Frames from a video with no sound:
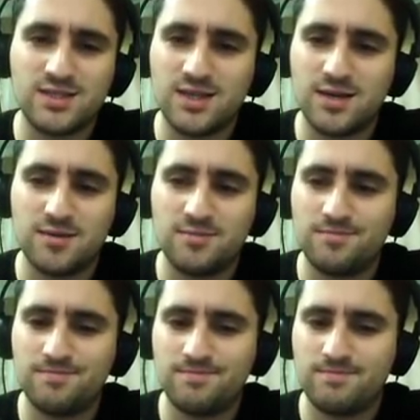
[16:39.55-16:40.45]

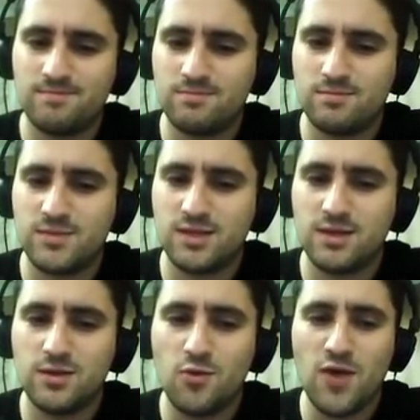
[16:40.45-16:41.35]

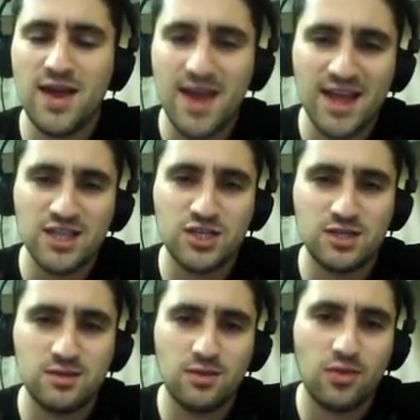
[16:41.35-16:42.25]
The way
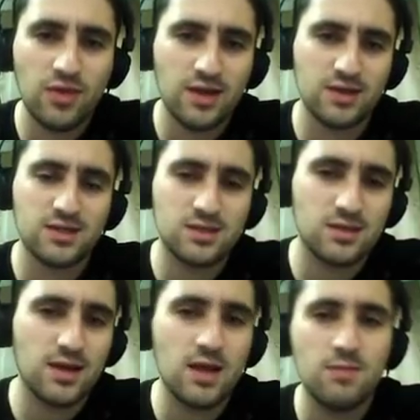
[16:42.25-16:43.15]
engine thinks
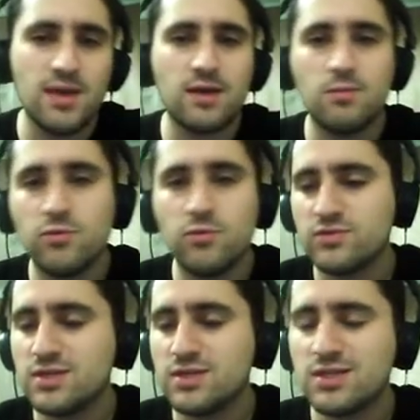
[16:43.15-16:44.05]
and make
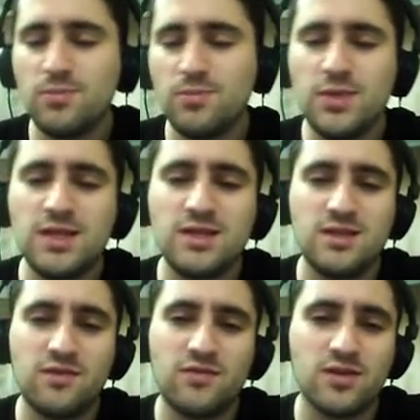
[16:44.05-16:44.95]
moves is completely
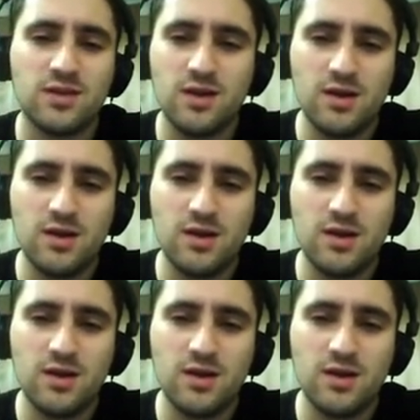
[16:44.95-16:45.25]
different